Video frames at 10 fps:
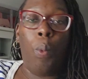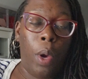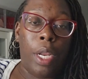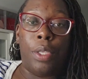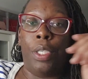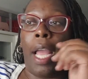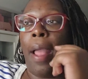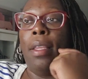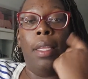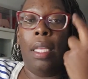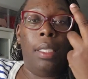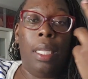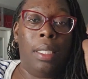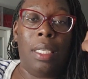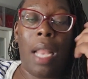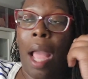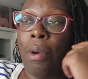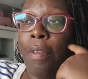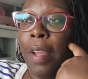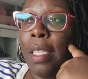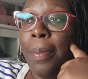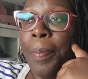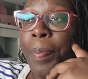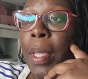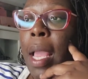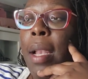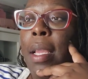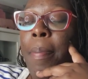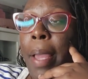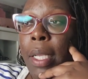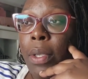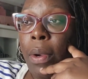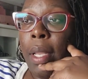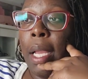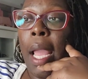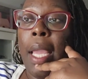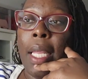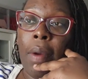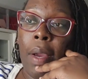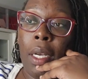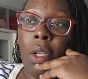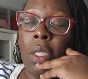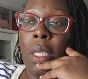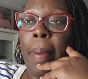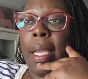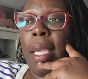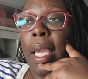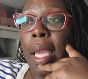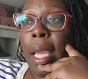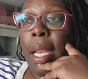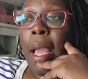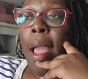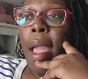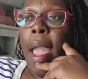what else you got? It's, it's not going to phase me. And then he begs her, like, hey, can I write a note to my kid?